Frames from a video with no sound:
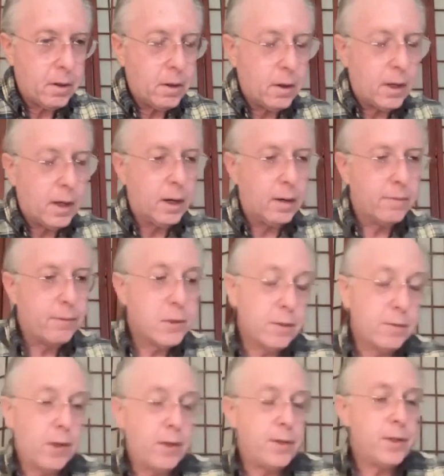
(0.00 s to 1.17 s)
first
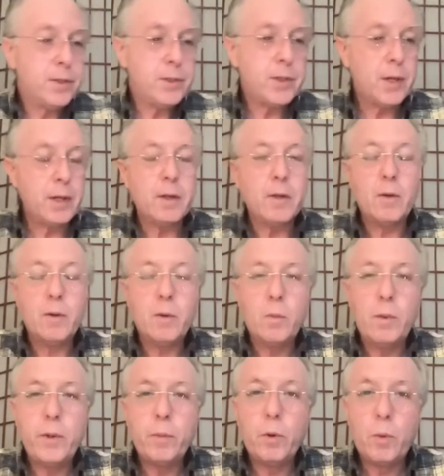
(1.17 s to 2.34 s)
of all, I should say,
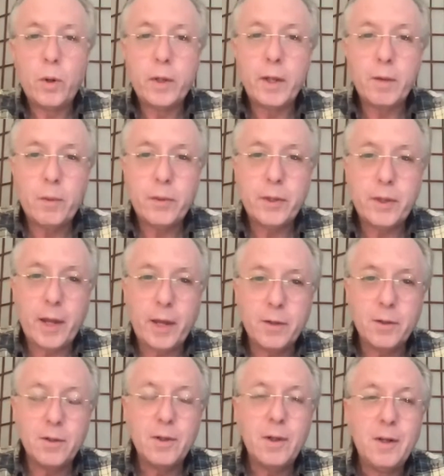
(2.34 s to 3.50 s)
when we're working with a
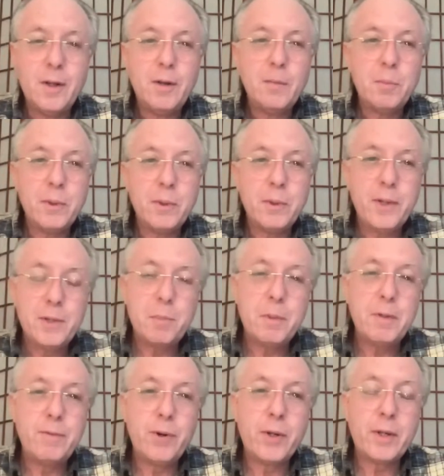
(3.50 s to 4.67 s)
candle, please be
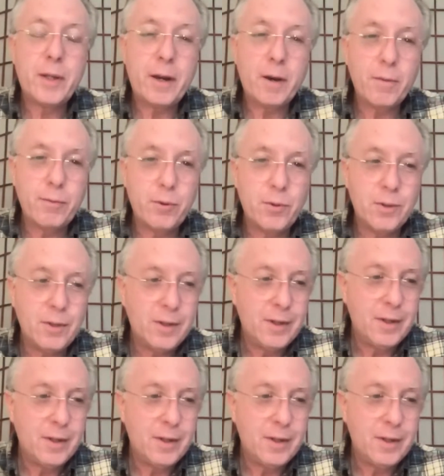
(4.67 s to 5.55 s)
very careful.